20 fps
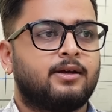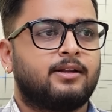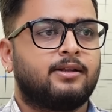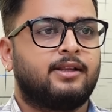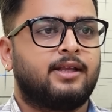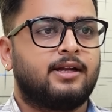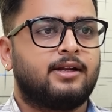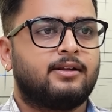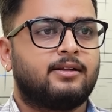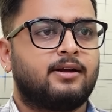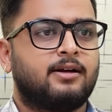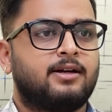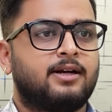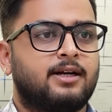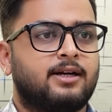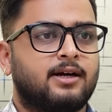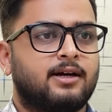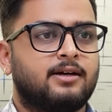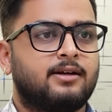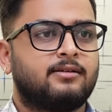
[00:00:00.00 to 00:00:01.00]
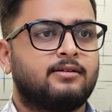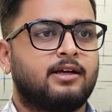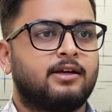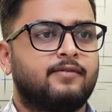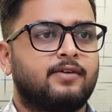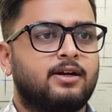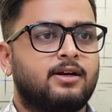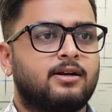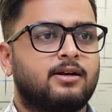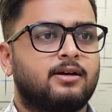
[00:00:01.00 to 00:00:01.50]
then the data is
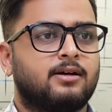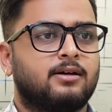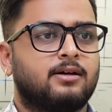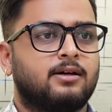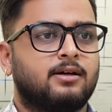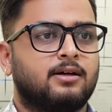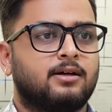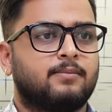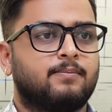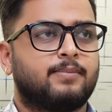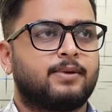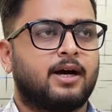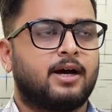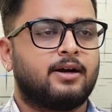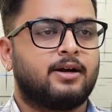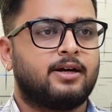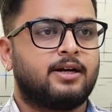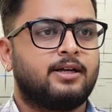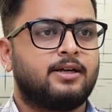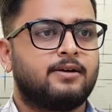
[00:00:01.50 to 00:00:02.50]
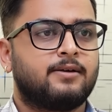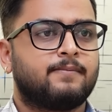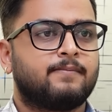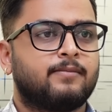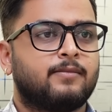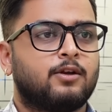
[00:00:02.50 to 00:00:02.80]
given priority